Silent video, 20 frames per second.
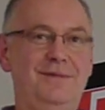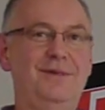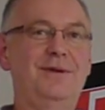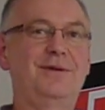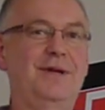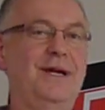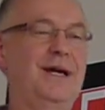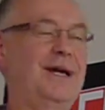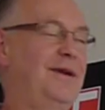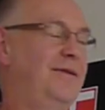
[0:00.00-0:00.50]

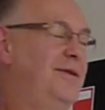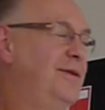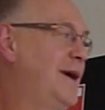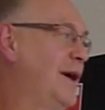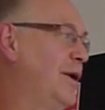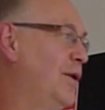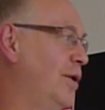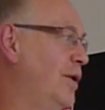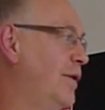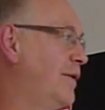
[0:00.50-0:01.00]
Okay, if you
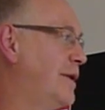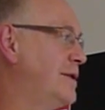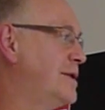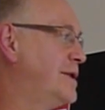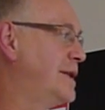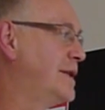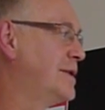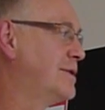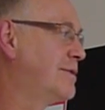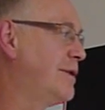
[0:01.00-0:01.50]
get all of those
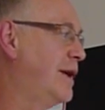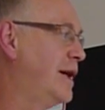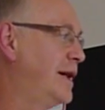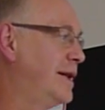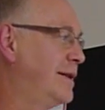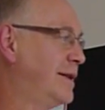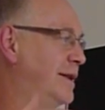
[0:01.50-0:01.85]
things right,